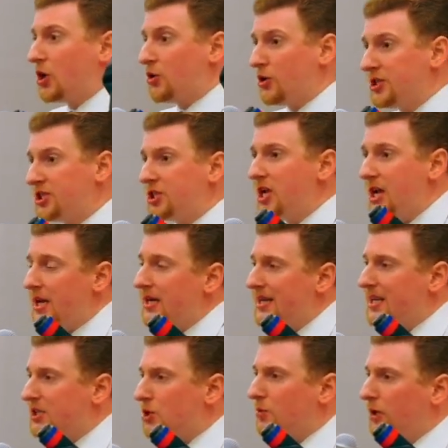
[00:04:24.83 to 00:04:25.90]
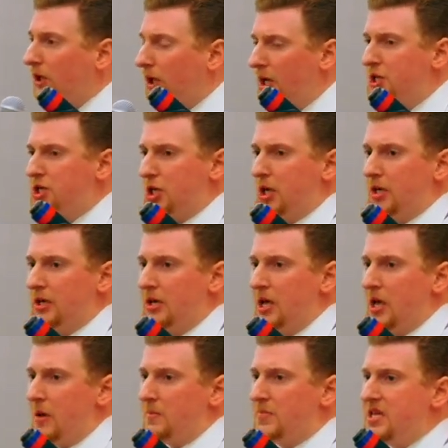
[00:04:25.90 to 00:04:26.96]
Christianity as a religion
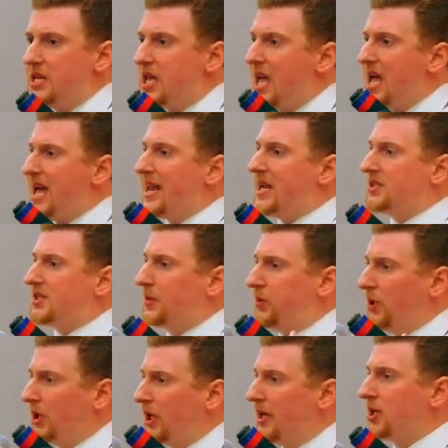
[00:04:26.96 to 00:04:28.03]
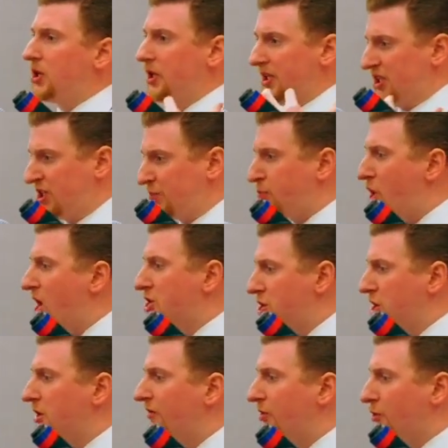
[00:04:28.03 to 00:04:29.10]
began as the political
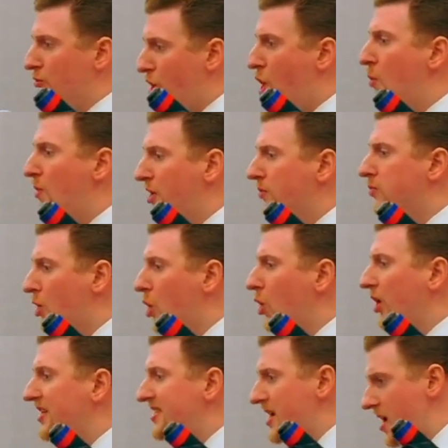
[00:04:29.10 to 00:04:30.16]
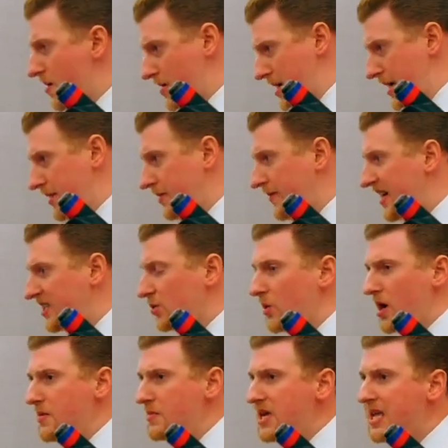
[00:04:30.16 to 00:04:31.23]
expression of the Roman proletariat. That's
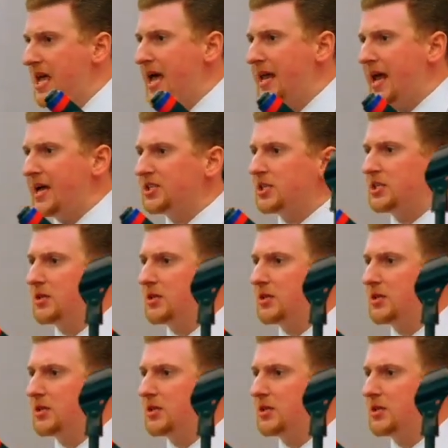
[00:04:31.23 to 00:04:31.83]
what it began as.